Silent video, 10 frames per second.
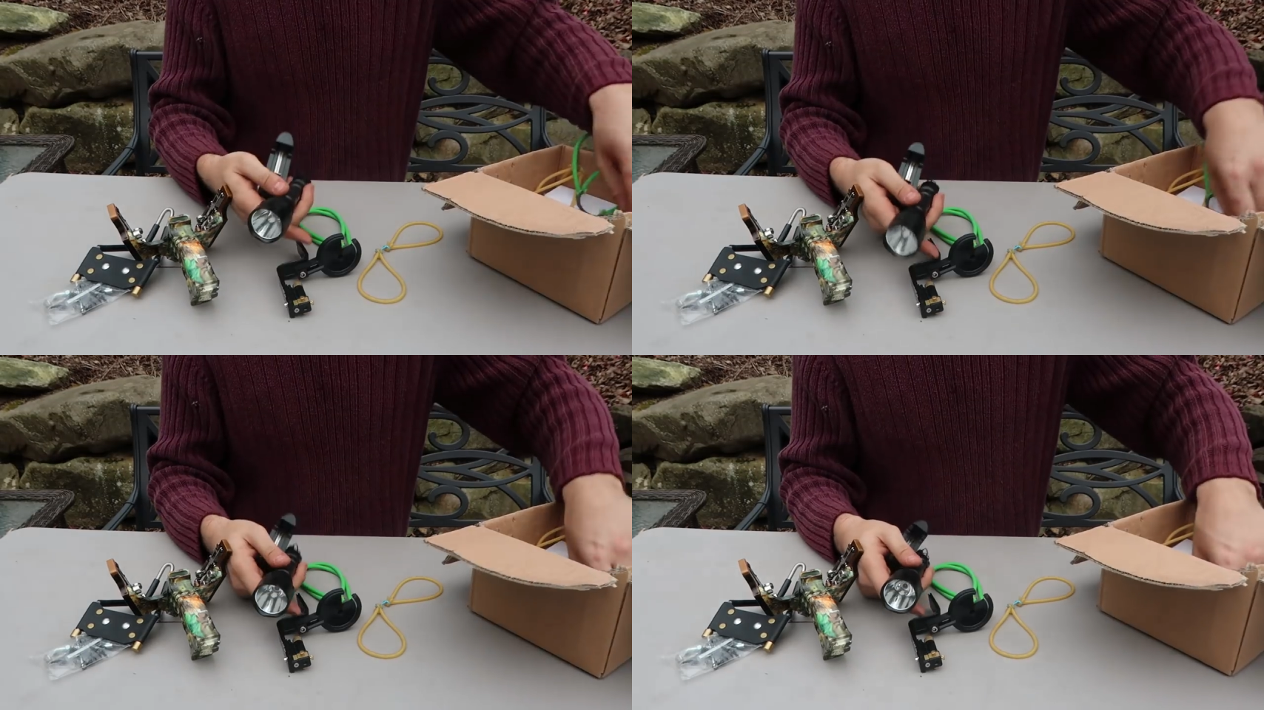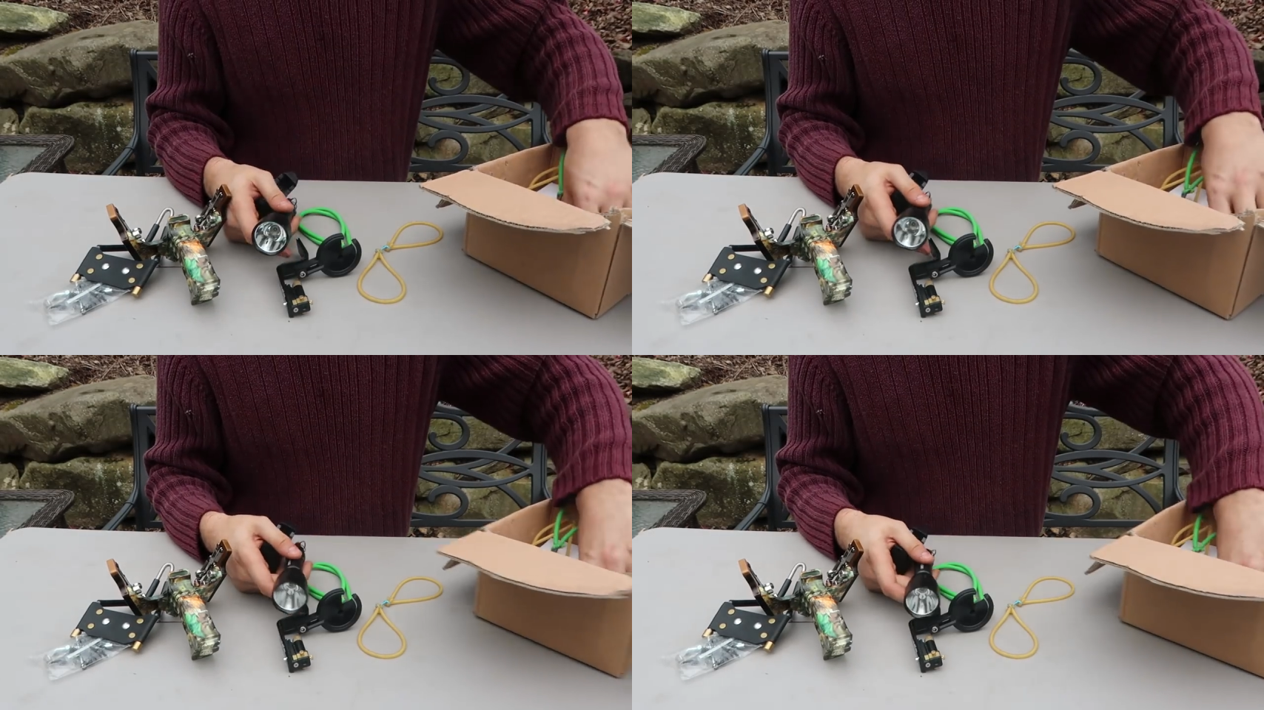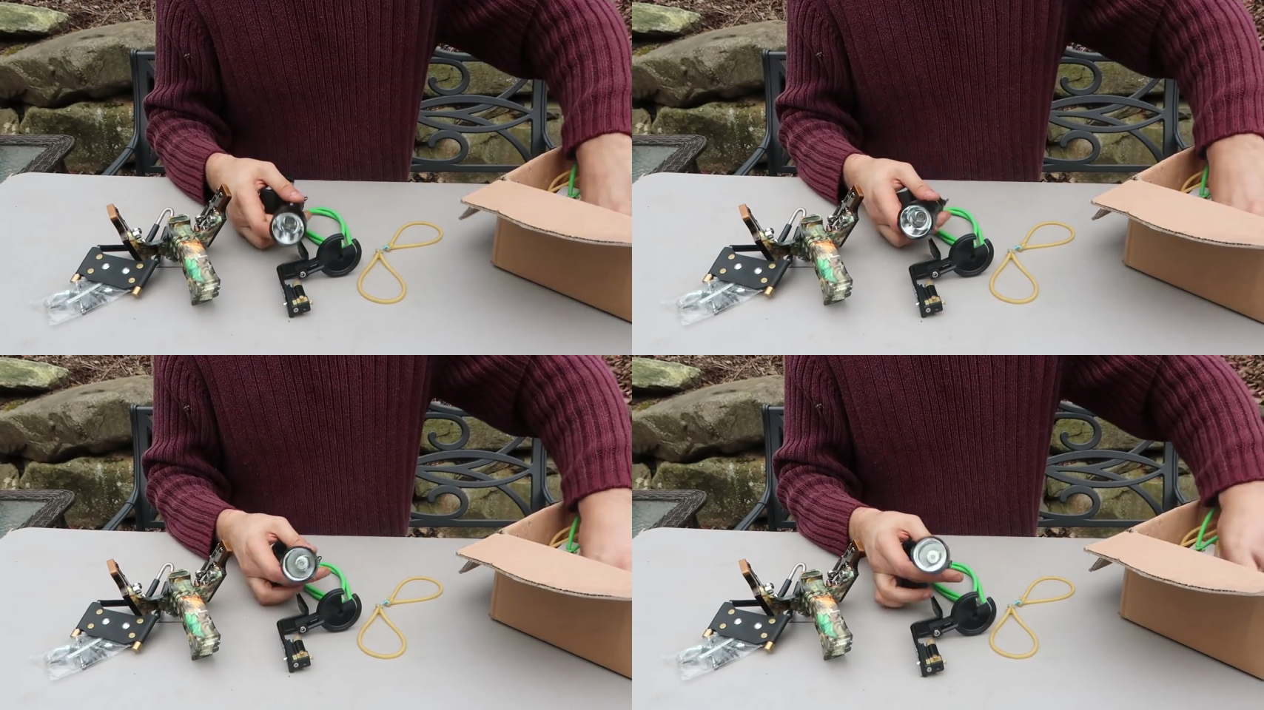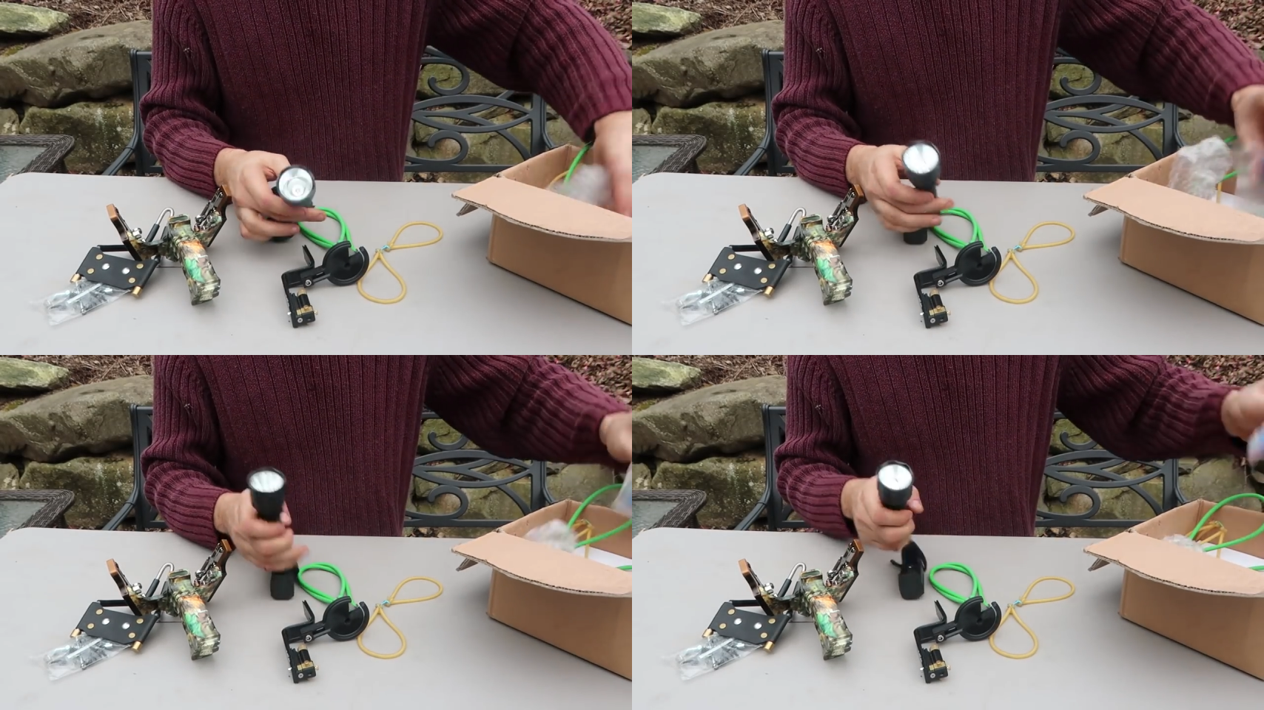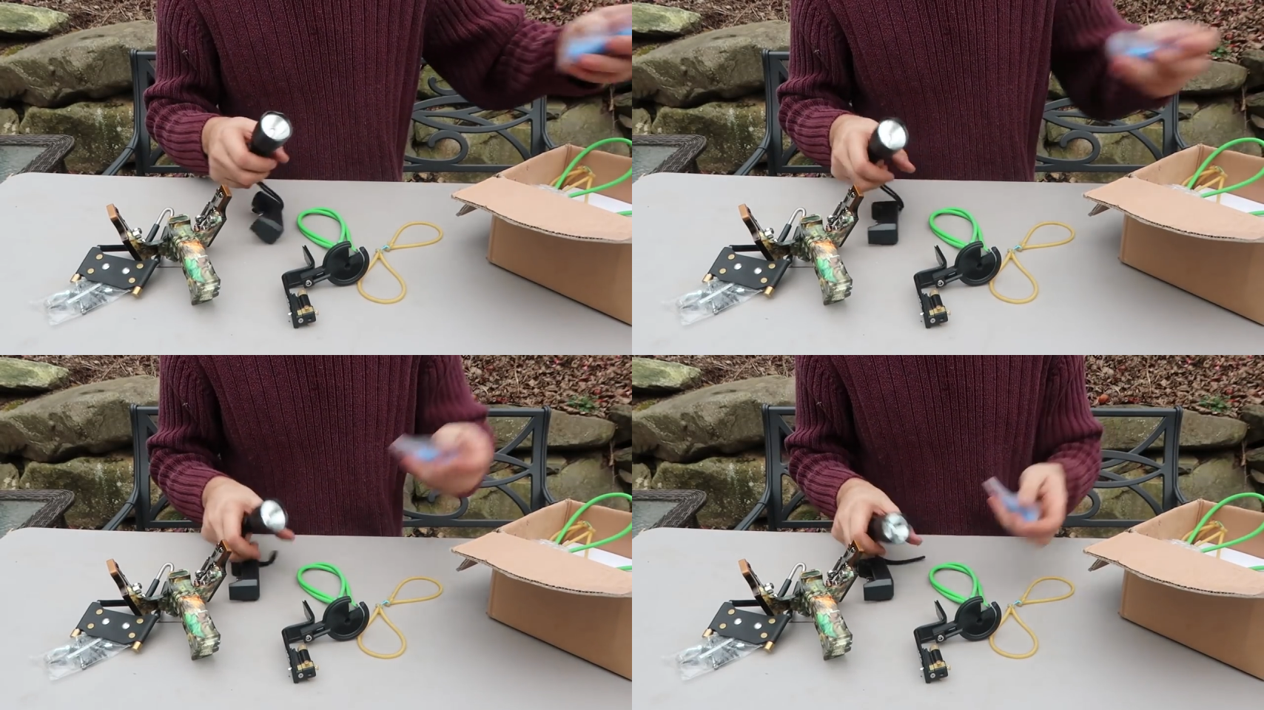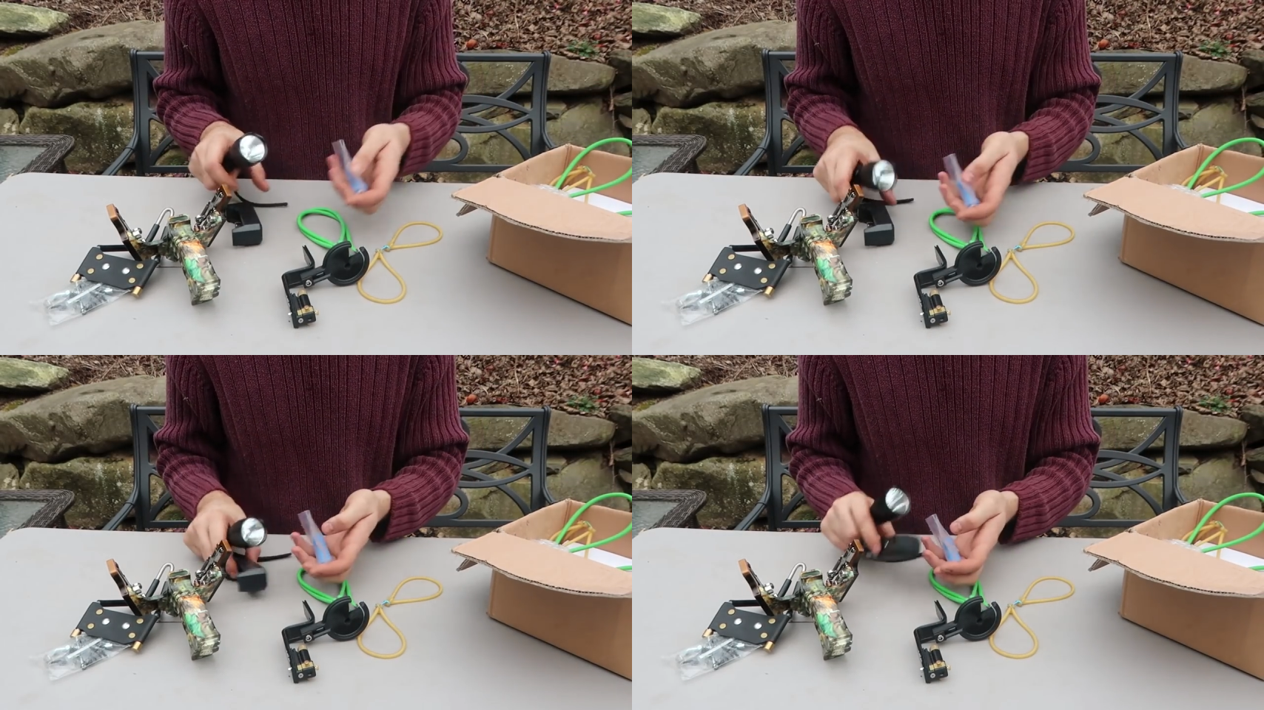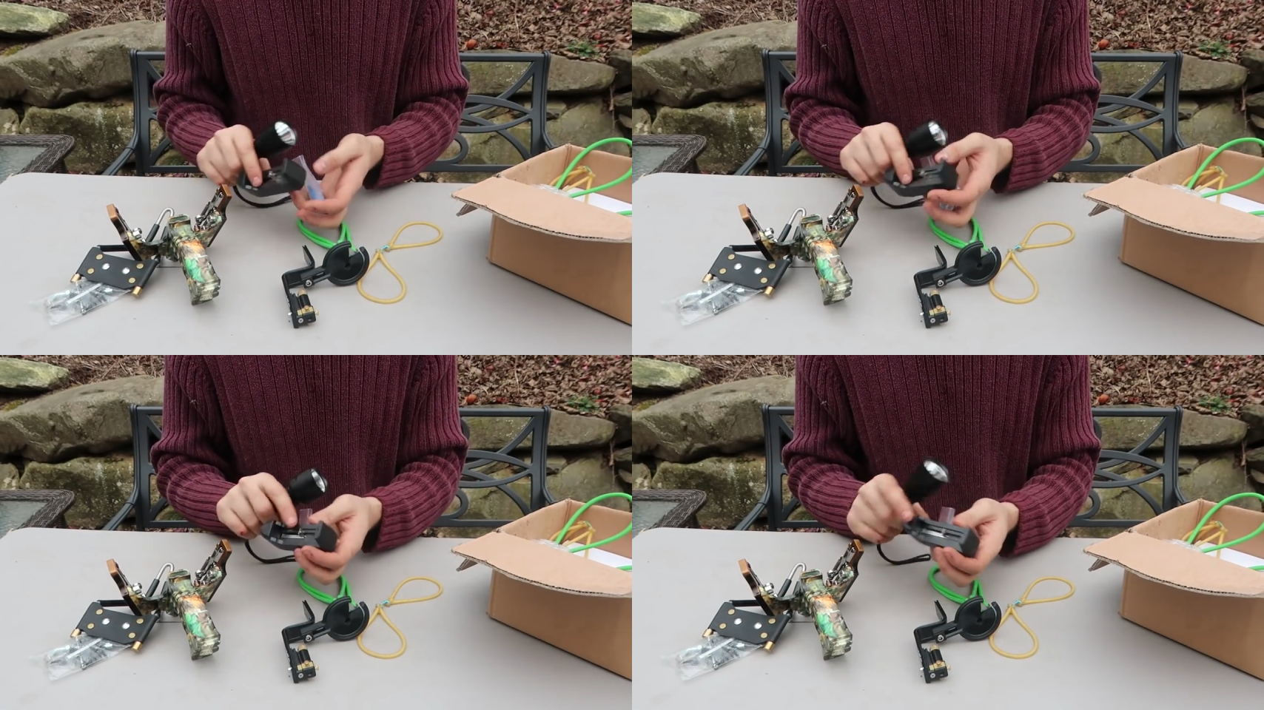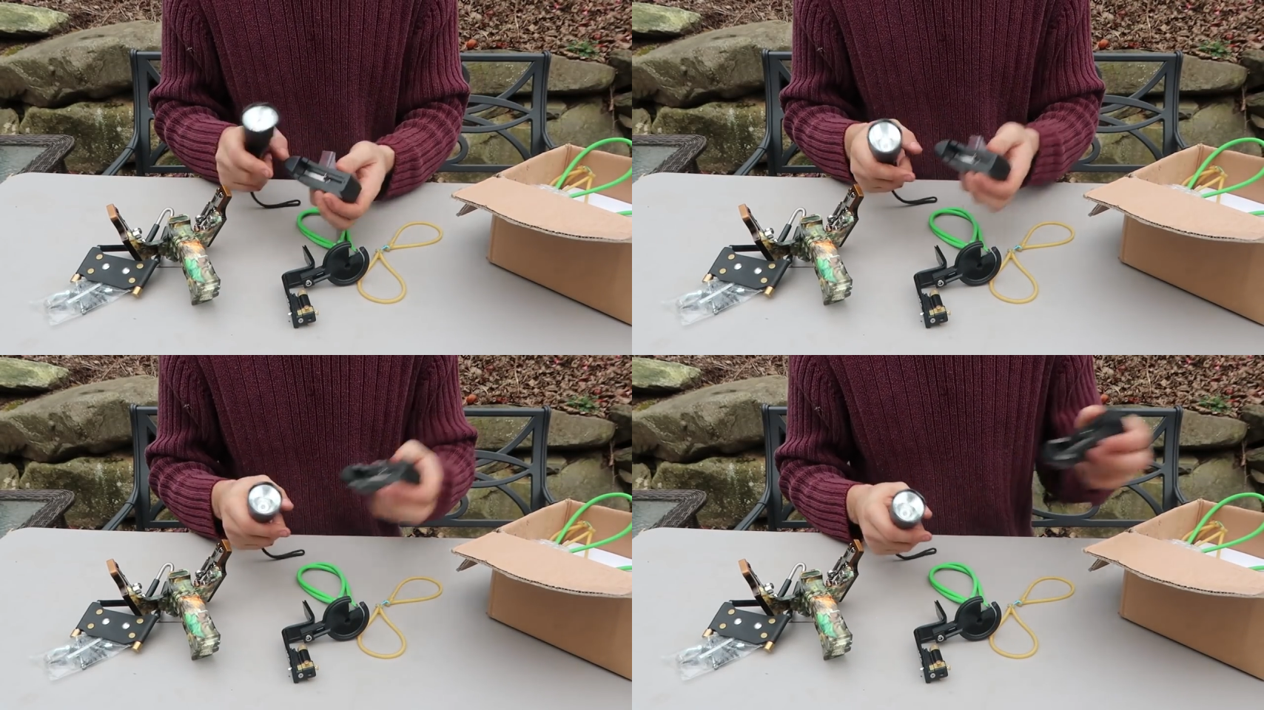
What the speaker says: (no speaker visible)